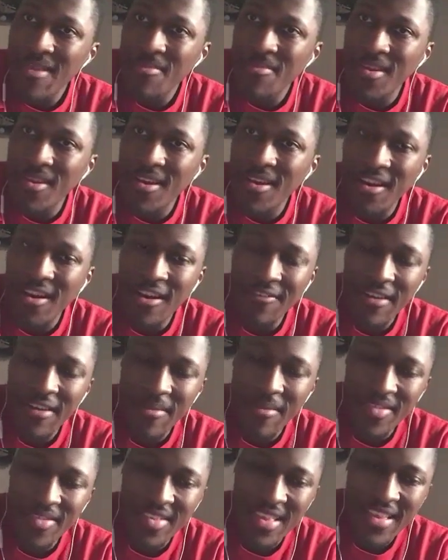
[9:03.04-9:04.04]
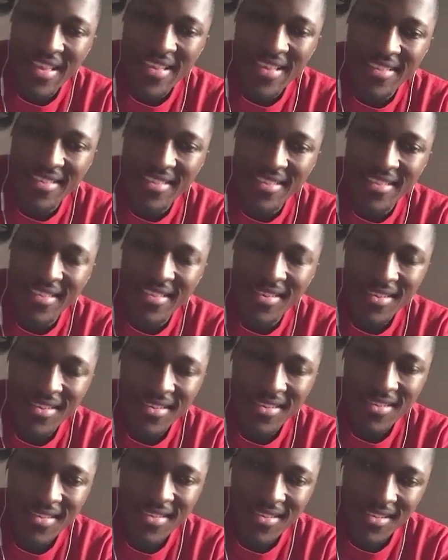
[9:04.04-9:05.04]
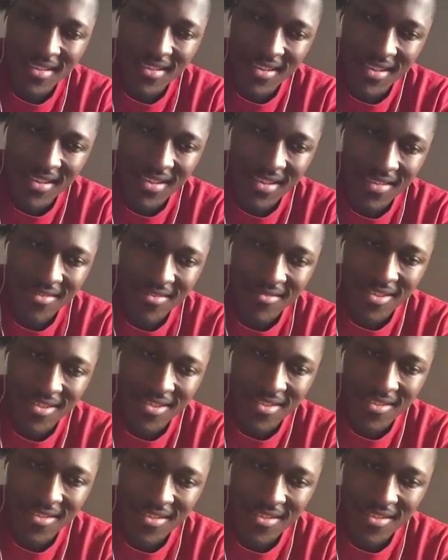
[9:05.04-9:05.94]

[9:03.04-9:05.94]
me off. I'm just like, what